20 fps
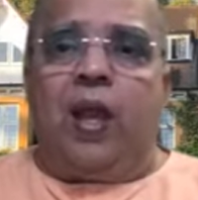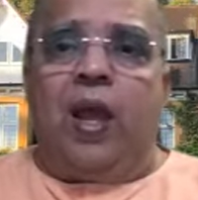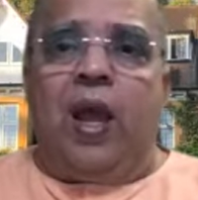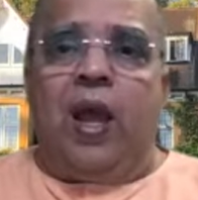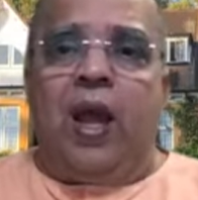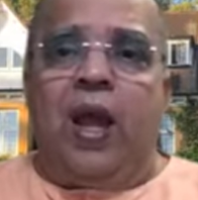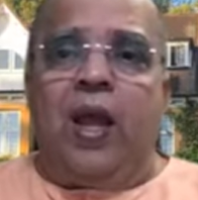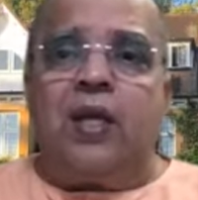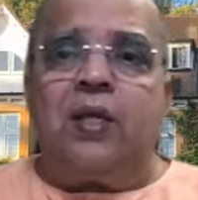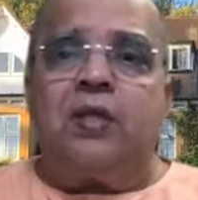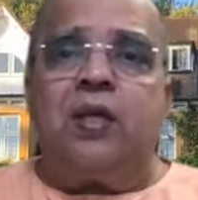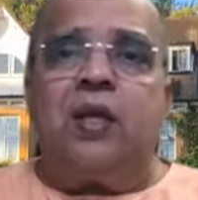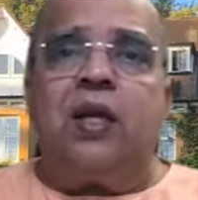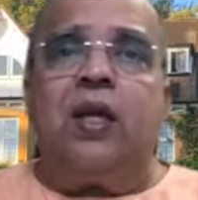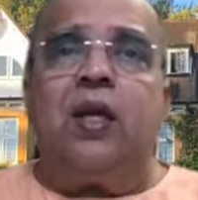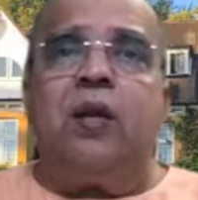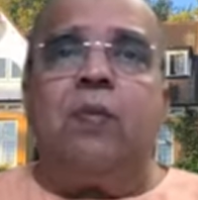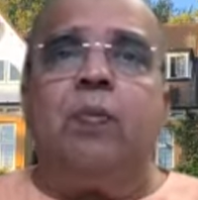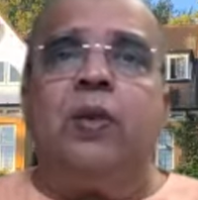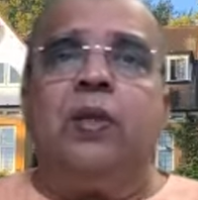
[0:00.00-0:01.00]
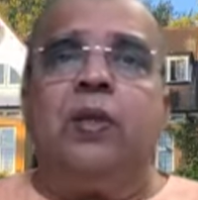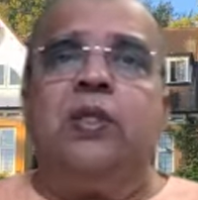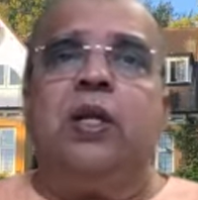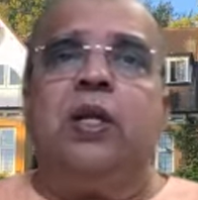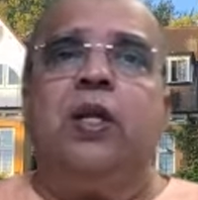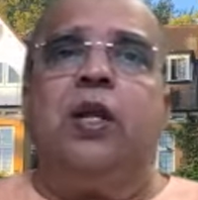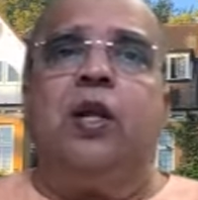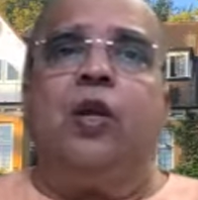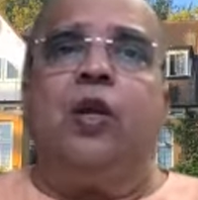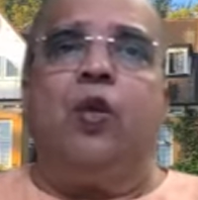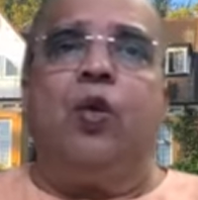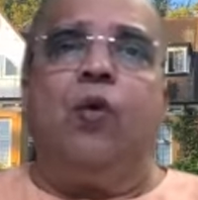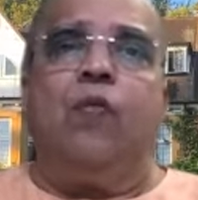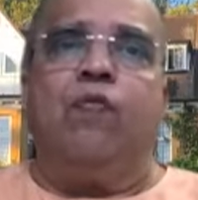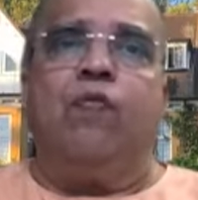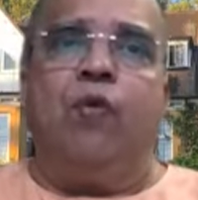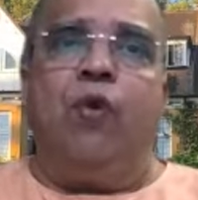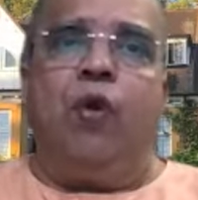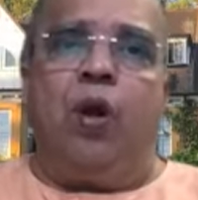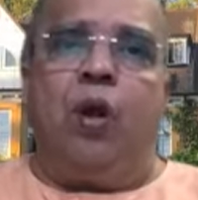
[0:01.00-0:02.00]
as a representative
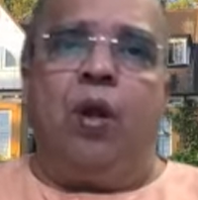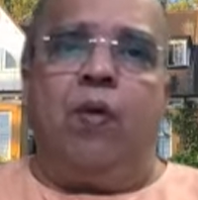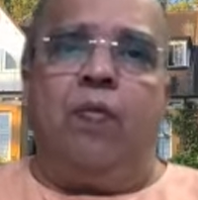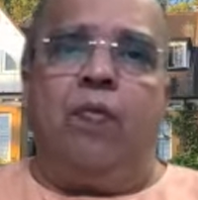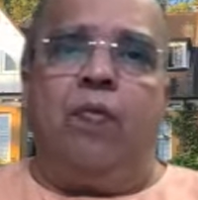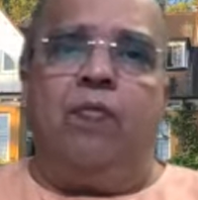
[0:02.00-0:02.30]
of God.